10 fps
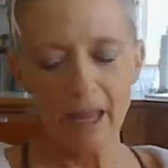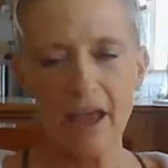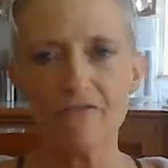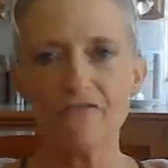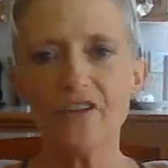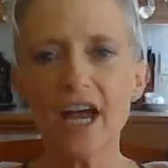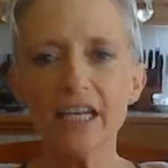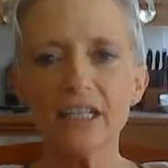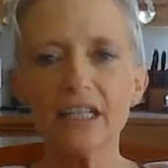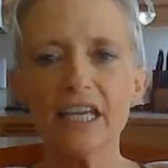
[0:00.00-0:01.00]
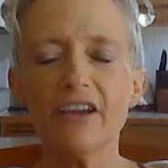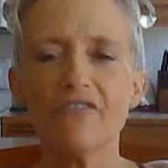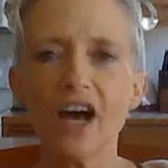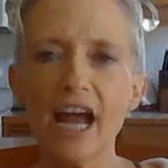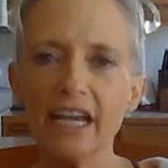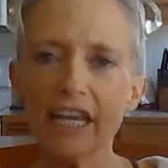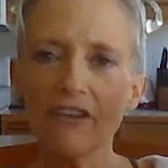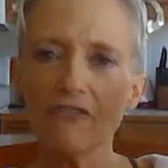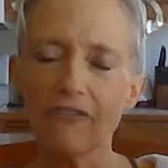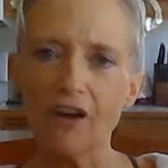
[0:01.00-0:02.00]
And finally, if I
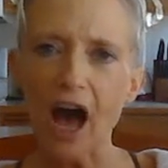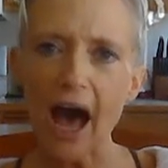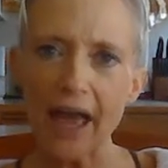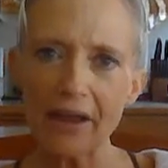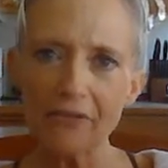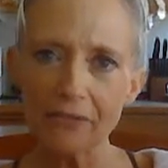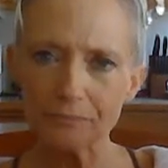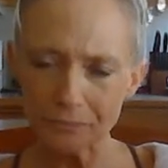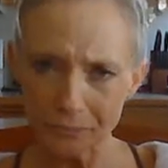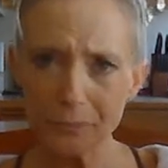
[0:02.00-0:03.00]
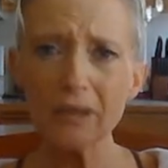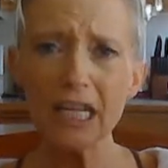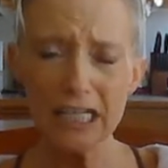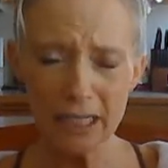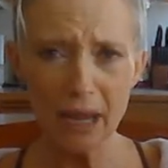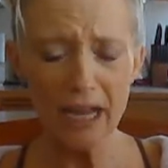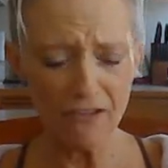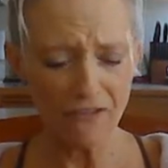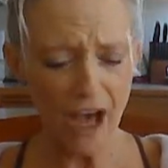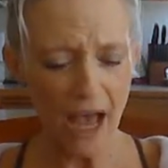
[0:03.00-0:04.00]
need 5 to make a
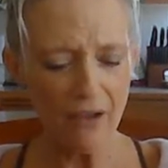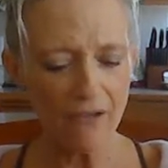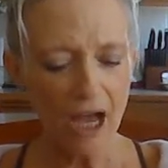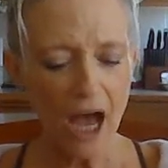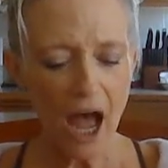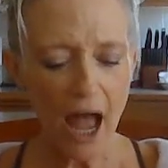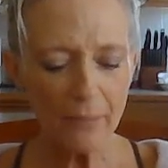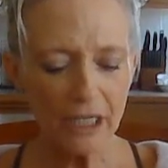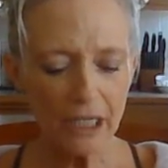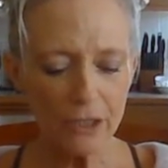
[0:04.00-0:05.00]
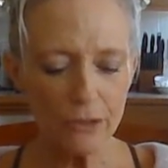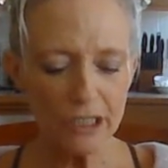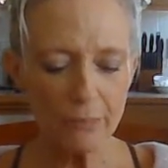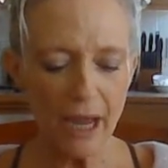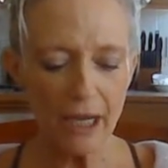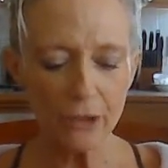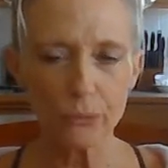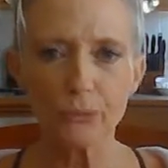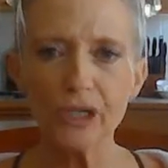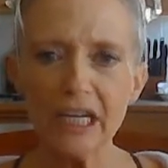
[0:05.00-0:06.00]
5, I'm going to use my
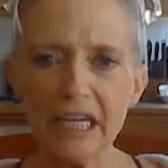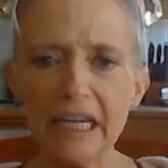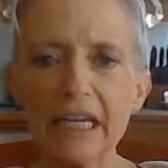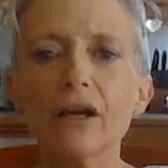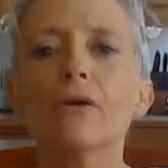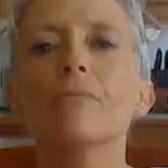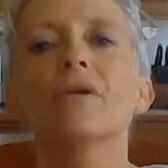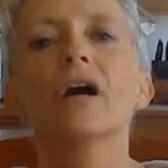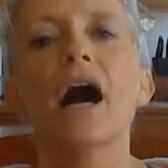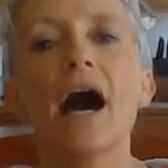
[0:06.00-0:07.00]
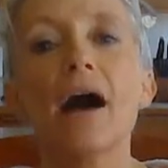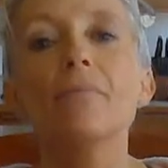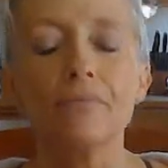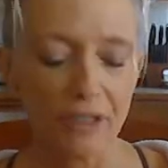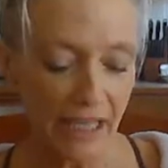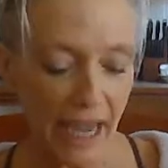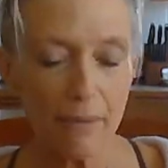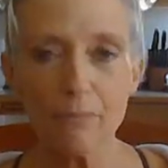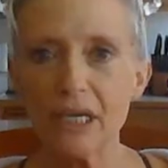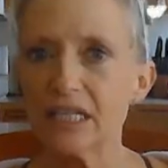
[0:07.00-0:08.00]
green
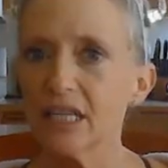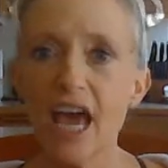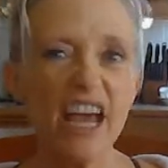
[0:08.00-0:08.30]
game piece.